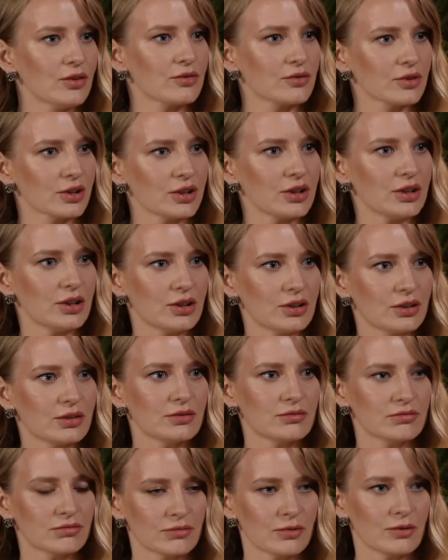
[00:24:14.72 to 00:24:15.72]
was really
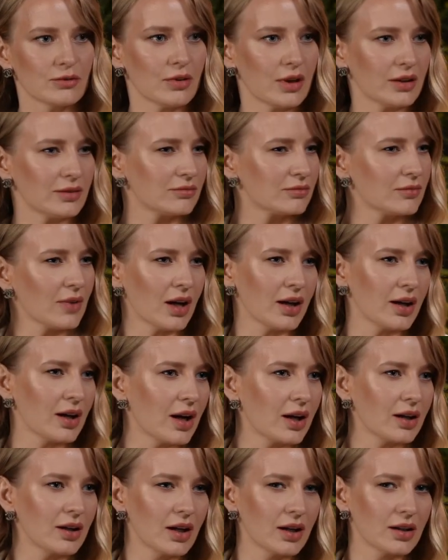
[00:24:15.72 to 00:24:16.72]
quite,
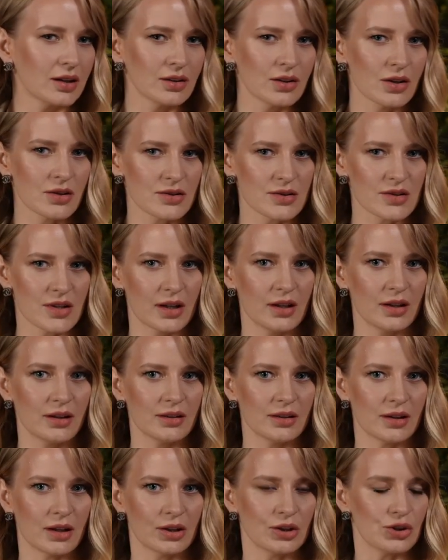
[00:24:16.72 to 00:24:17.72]
I cannot
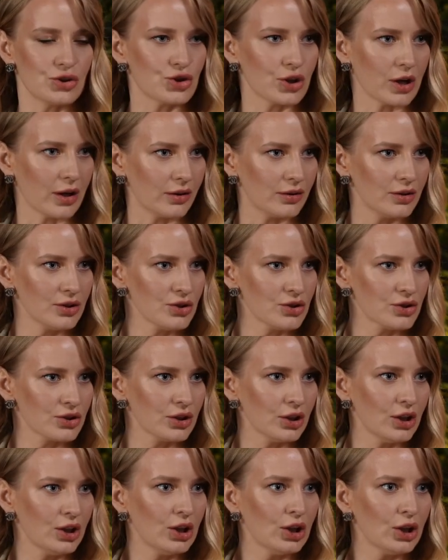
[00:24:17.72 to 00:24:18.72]
say like a
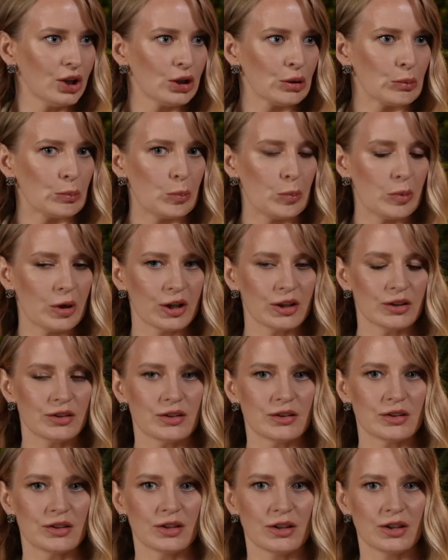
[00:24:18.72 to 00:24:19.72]
challenge,
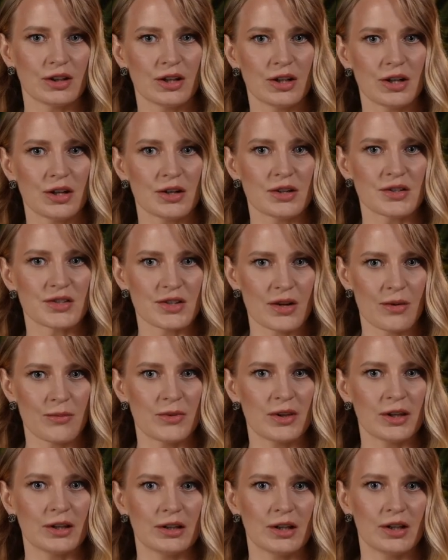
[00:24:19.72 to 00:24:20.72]
but
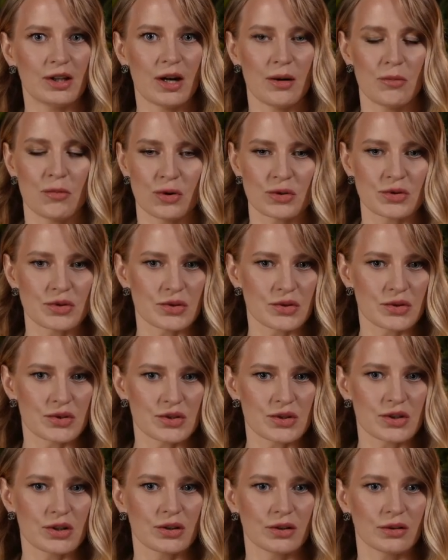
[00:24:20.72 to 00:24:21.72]
something that I'm also
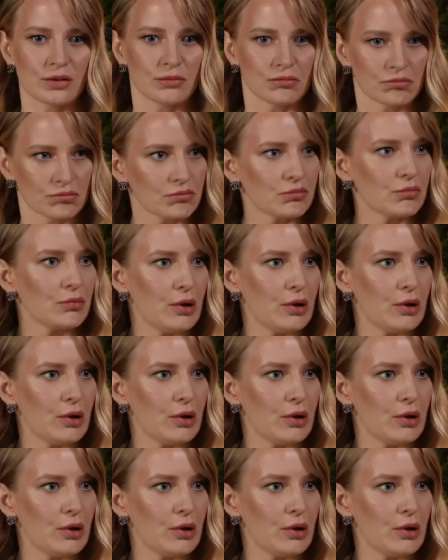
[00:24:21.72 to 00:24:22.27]
still